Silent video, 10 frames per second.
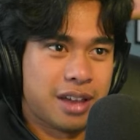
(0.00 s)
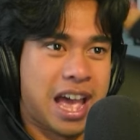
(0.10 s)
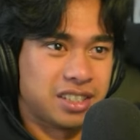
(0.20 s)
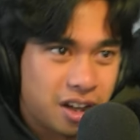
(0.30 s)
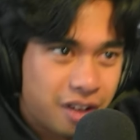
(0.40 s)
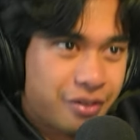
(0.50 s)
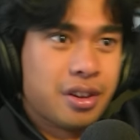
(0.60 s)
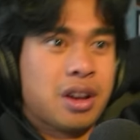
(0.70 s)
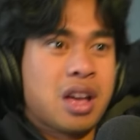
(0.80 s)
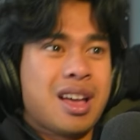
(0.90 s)
hands off. To
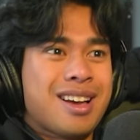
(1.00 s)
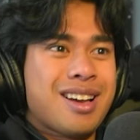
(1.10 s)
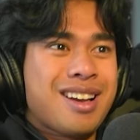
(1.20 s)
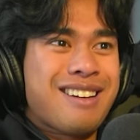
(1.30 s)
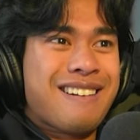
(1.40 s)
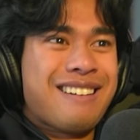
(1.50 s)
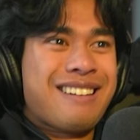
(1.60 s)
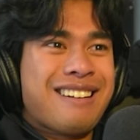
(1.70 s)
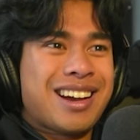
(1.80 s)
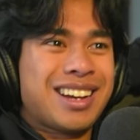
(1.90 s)
take the next step
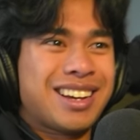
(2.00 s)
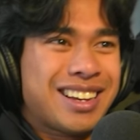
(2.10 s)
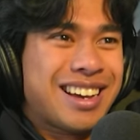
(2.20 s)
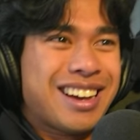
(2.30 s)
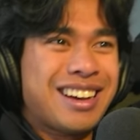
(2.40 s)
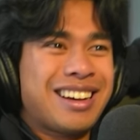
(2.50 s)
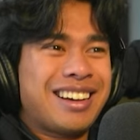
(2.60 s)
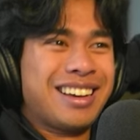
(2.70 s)
on your journey.